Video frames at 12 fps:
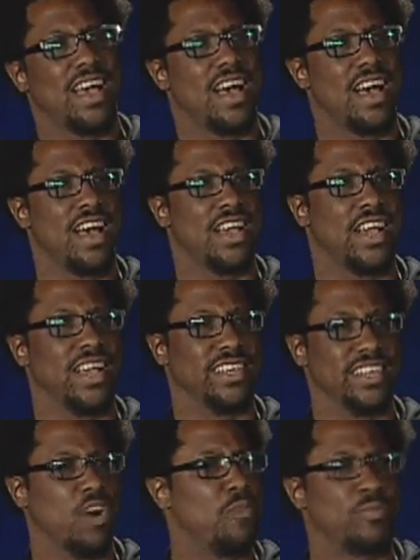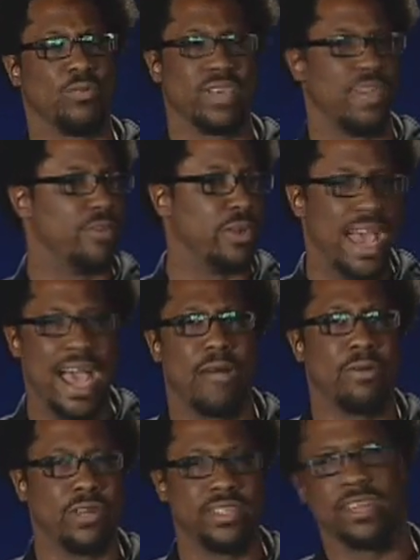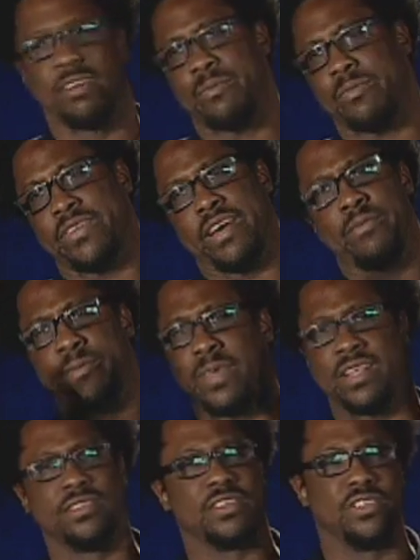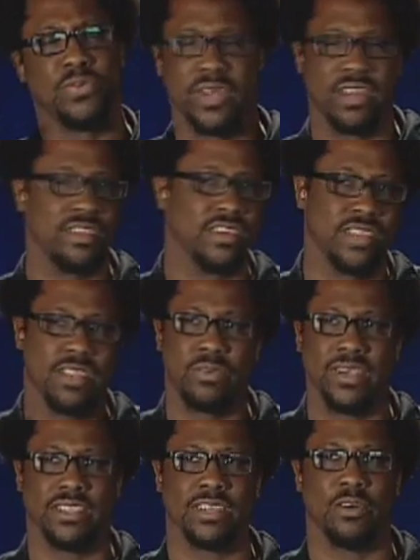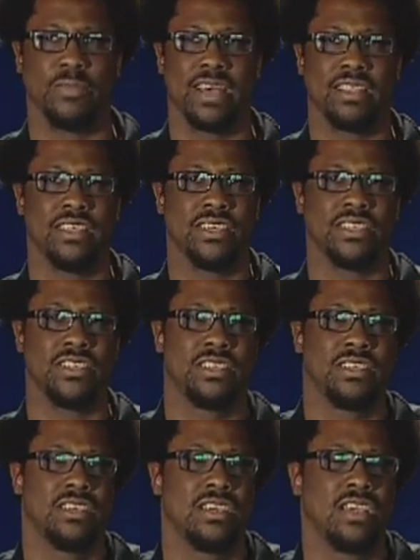Oprah will give you an hour. Terry McMillan's on Twitter. There's other ways to go about this.